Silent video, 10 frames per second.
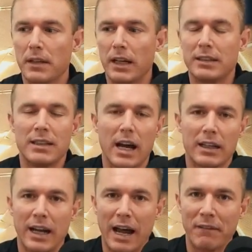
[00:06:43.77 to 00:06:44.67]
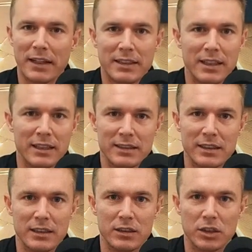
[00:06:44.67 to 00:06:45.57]
it's not going to have that
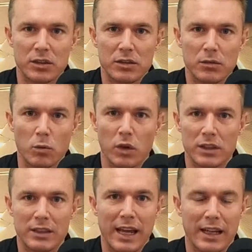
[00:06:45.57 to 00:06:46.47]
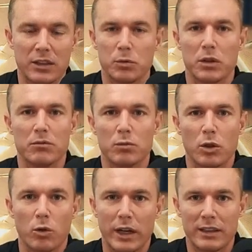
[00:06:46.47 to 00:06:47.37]
tendency to just want to stay because we're
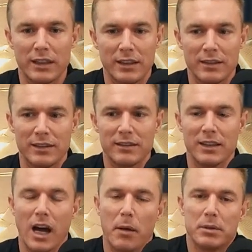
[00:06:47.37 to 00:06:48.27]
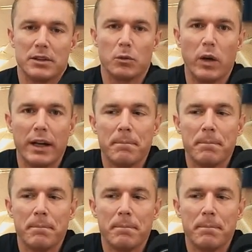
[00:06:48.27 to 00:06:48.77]
correcting it the opposite way.